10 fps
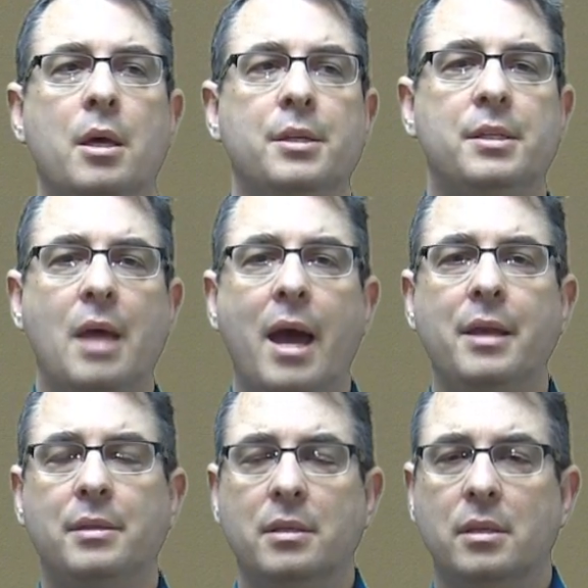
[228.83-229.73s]

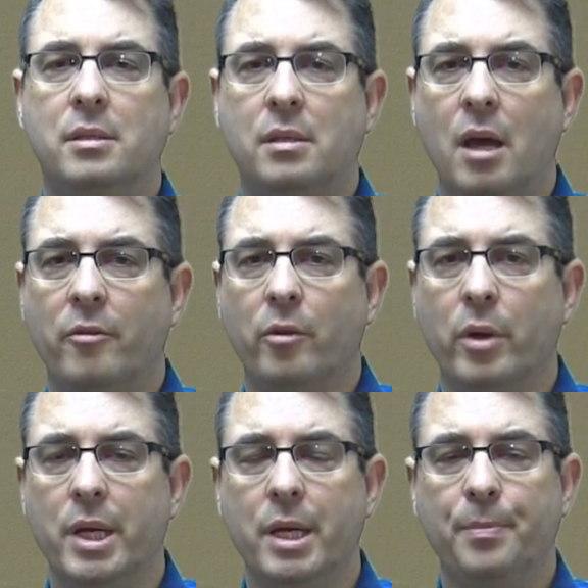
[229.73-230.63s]
Science and
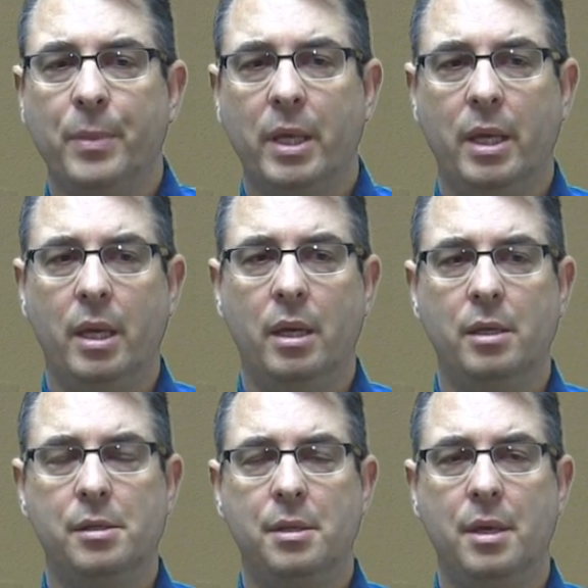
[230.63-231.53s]
discovery
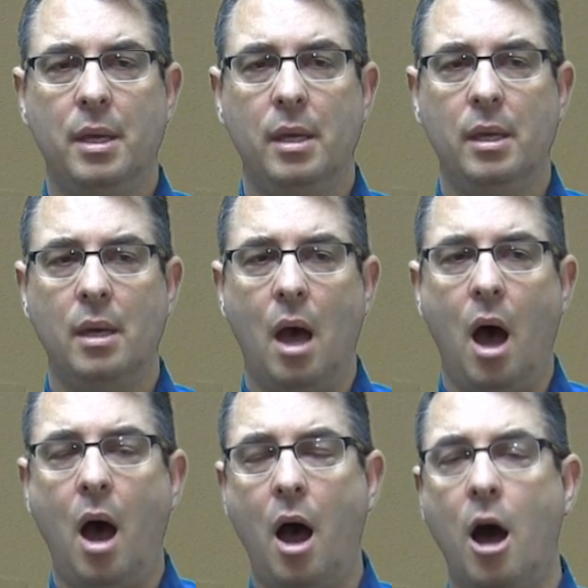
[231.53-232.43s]
is the
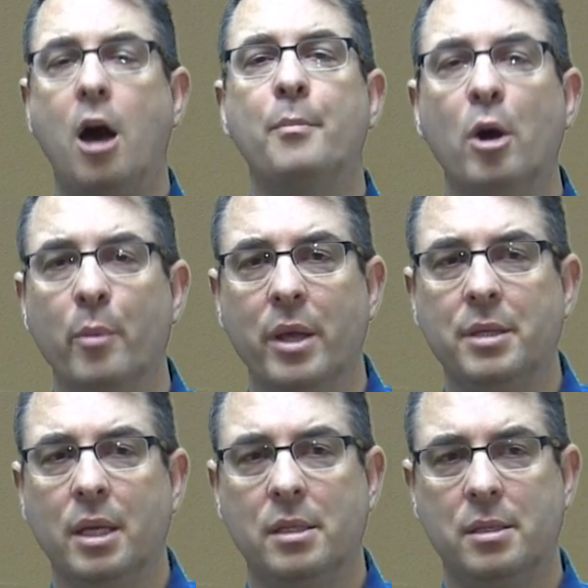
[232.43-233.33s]
aha
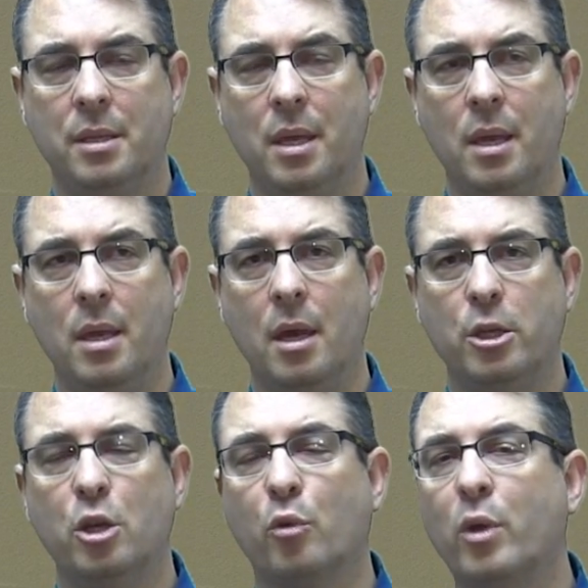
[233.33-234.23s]
moment. It's the
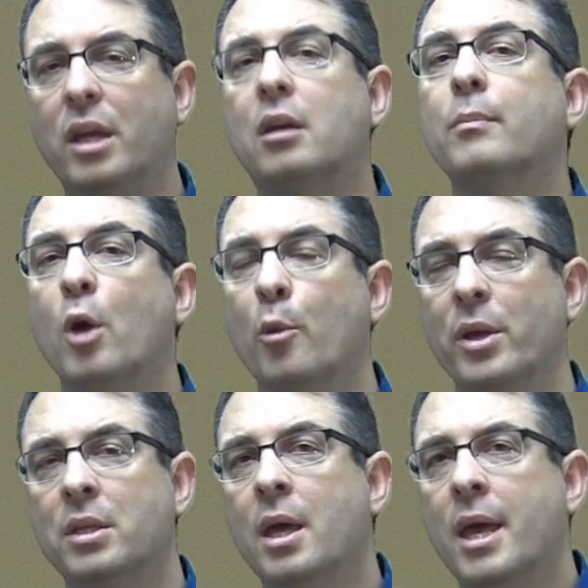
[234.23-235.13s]
eureka
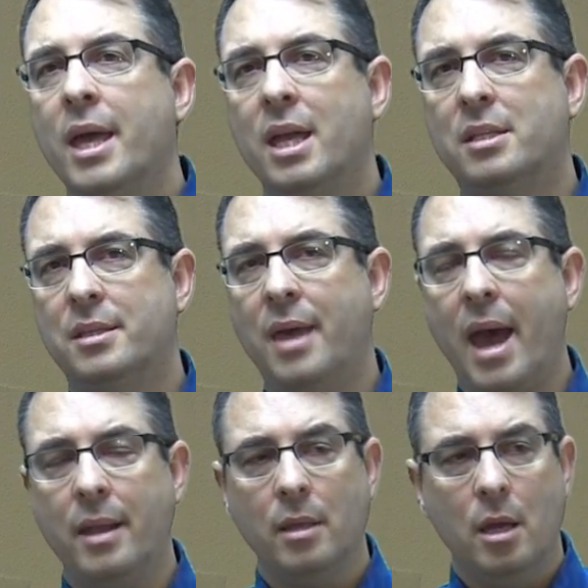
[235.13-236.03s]
moment. It's
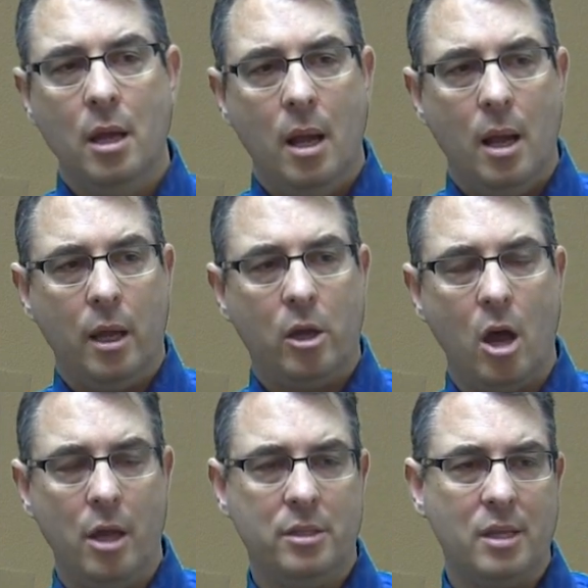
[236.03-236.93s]
that
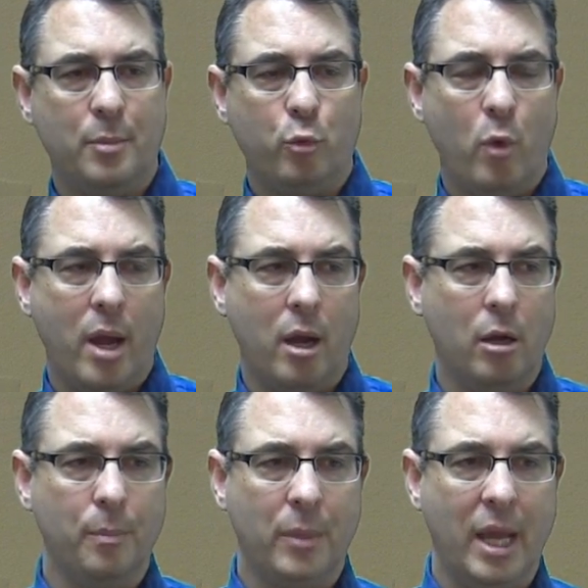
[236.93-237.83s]
concept
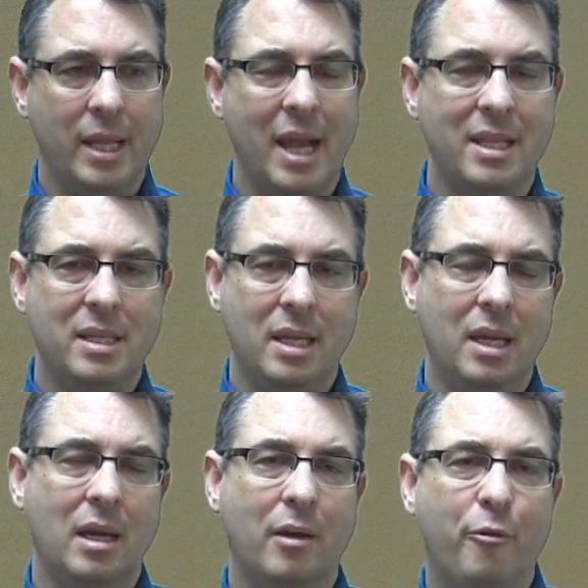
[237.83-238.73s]
where an
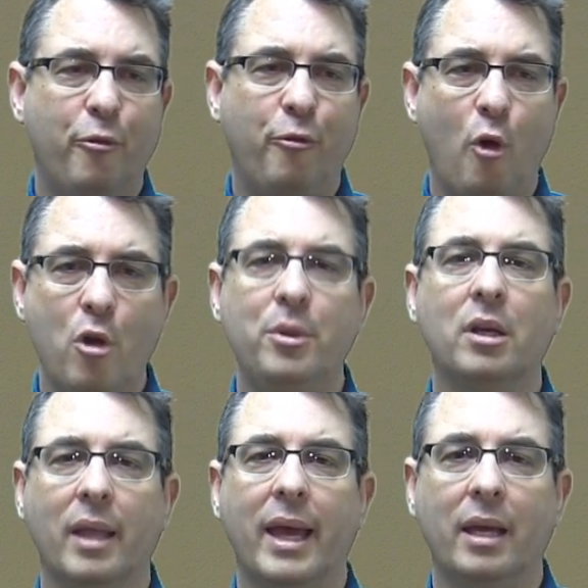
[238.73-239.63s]
idea
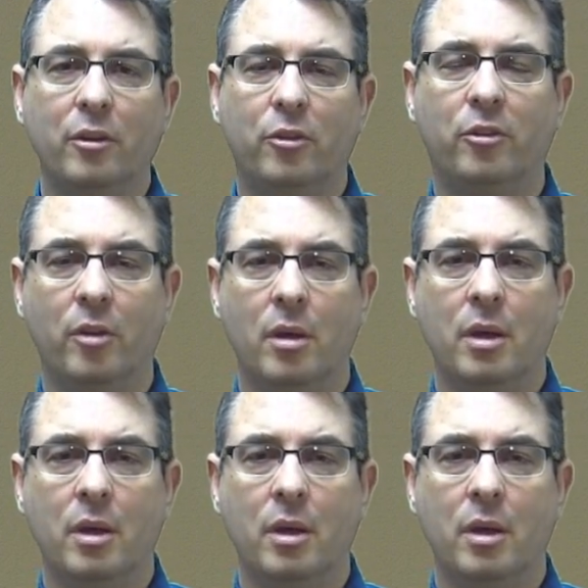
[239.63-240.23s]
formulates